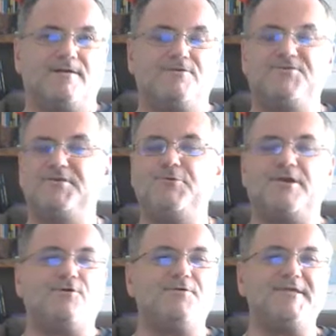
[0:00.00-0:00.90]
you see,
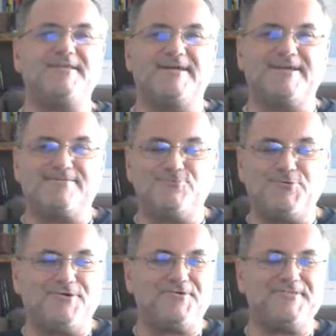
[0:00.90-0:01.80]
we're already
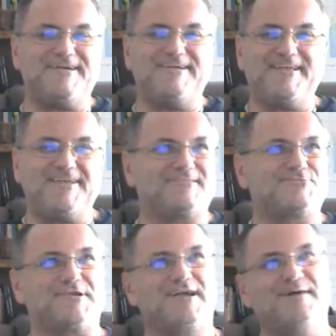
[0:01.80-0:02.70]
connected.
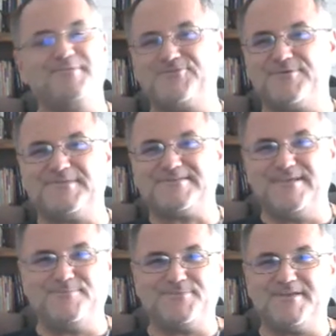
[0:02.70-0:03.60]
We're coming from the
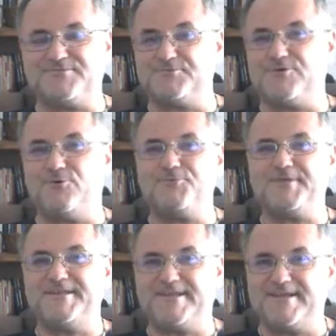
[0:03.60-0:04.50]
same place. We're
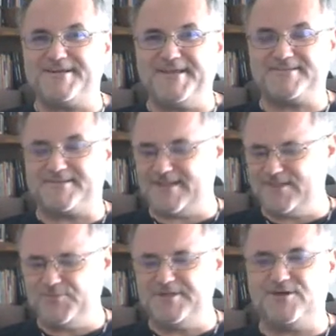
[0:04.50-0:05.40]
already connected,
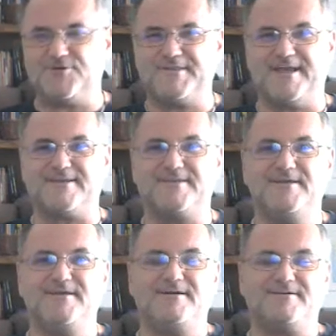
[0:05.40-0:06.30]
and we know that
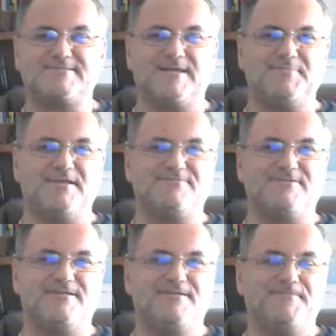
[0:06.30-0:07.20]
at some
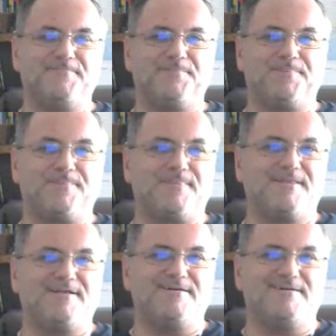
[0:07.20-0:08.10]
level.
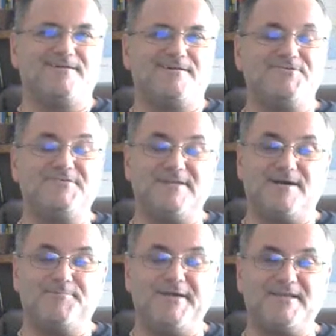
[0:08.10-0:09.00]
You see,
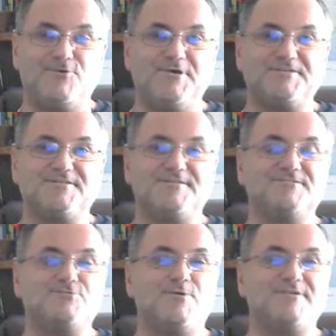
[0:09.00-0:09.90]
a better question it
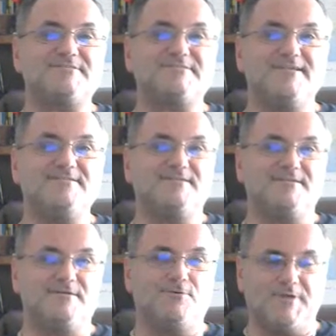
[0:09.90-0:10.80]
is, what stands
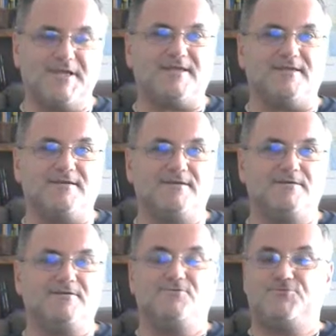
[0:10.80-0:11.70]
in the way
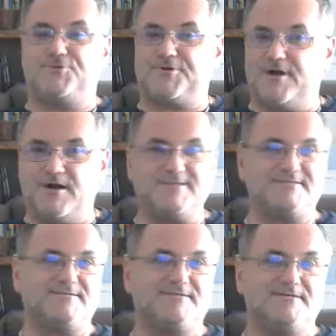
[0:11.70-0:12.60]
for
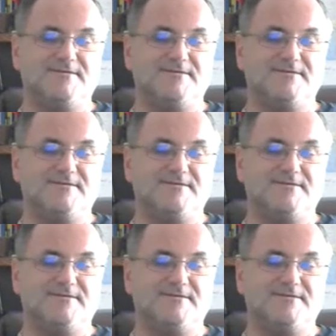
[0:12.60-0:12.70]
us